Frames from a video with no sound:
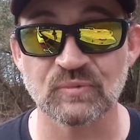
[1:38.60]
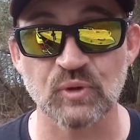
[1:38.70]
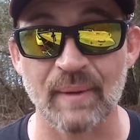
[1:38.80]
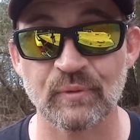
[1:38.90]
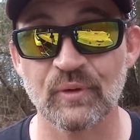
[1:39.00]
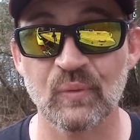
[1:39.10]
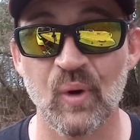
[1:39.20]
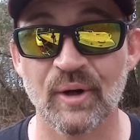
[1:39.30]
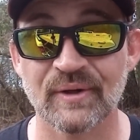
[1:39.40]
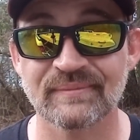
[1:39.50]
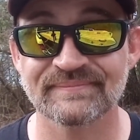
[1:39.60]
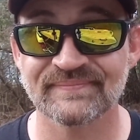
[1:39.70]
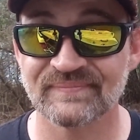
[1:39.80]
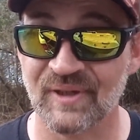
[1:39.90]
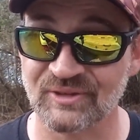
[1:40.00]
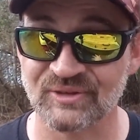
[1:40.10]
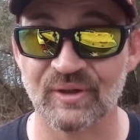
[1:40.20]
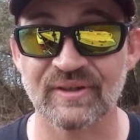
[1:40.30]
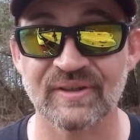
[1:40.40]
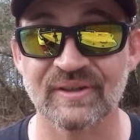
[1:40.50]
dropped her in the water, and
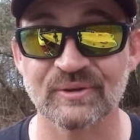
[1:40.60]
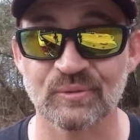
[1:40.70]
started to